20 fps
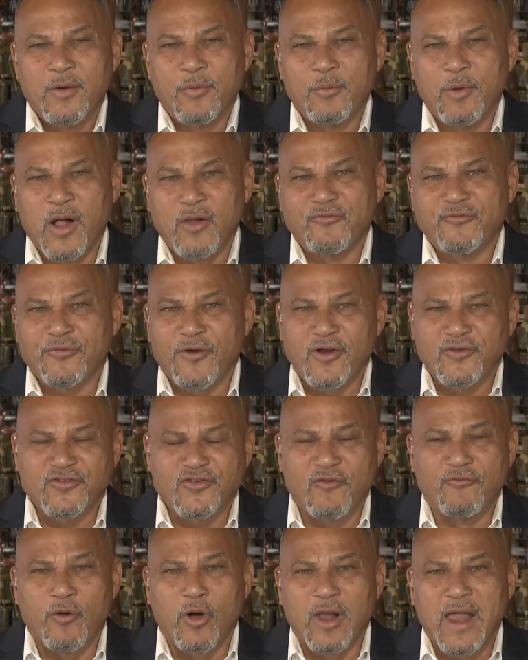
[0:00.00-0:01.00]
Well,
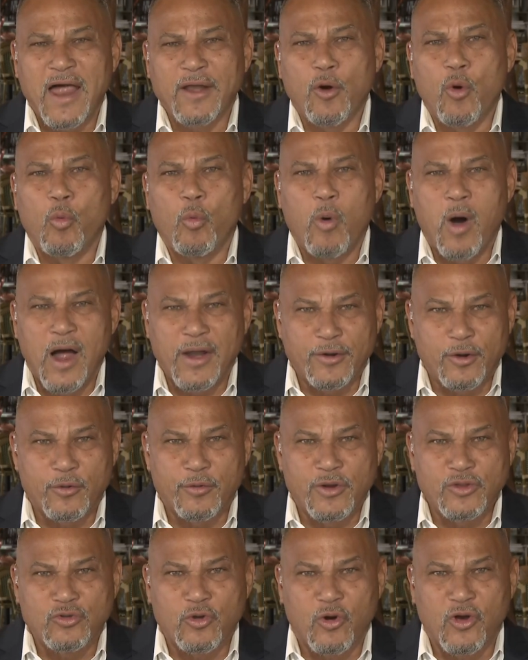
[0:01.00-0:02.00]
first of all, I don't want
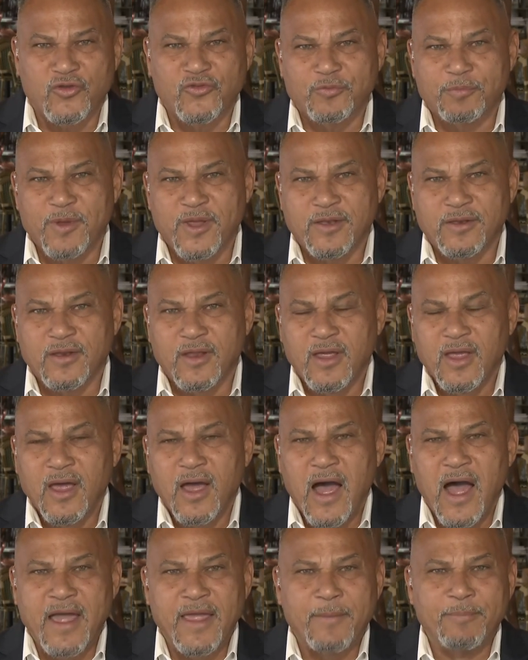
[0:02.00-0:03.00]
her endorsement.
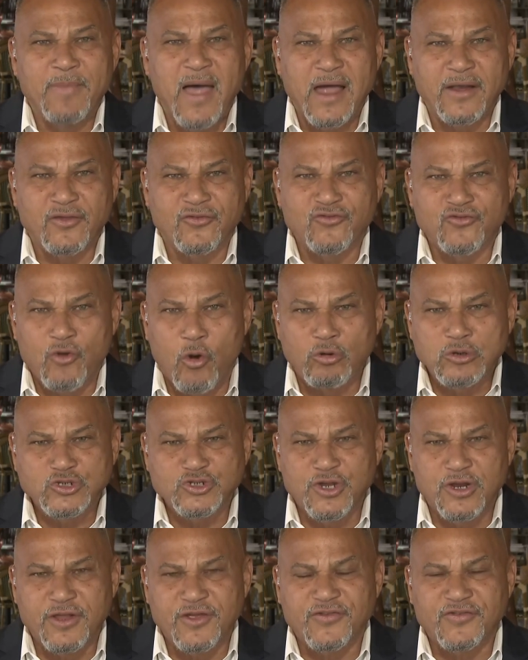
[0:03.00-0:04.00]
I am not a
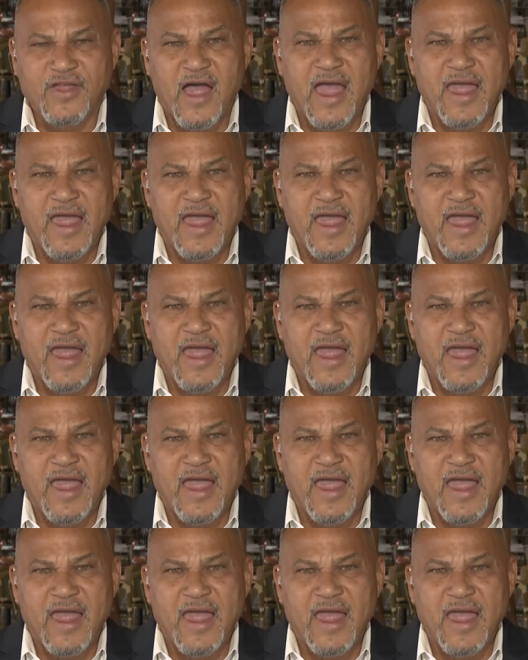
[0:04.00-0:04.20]
socialist.